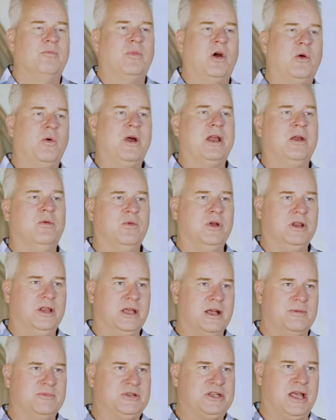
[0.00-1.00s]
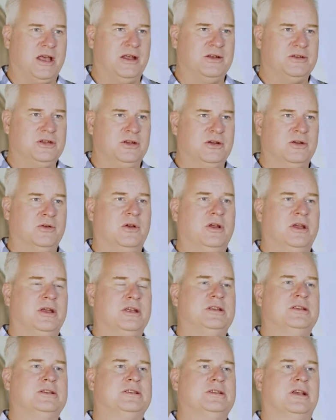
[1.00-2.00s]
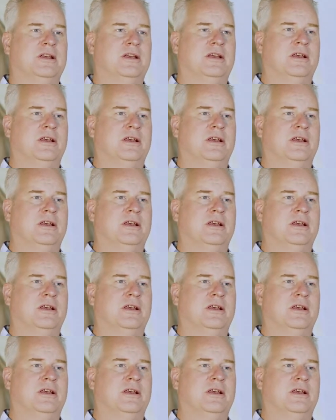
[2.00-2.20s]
But what it really comes down to is